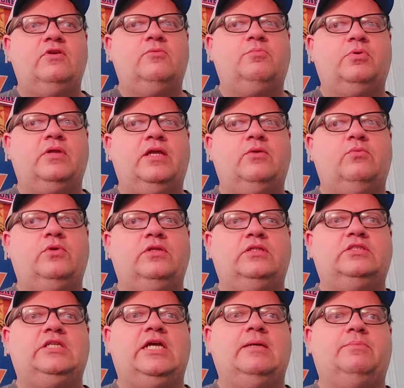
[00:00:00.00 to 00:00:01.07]
year plan of winning the
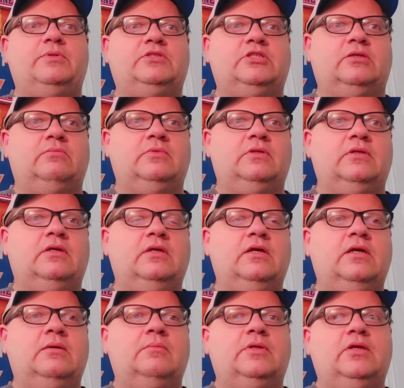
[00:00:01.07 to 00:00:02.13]
championship.
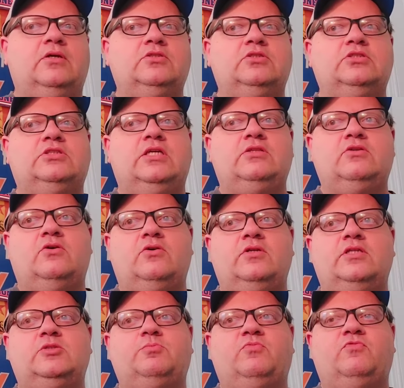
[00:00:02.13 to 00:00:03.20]
But he also said
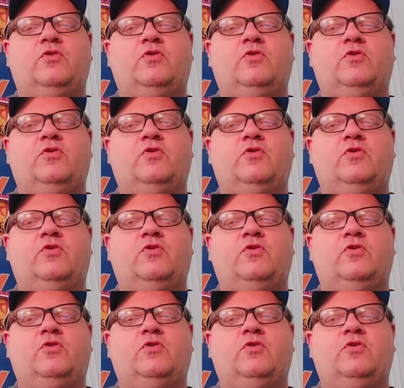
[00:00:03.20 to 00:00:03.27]
during this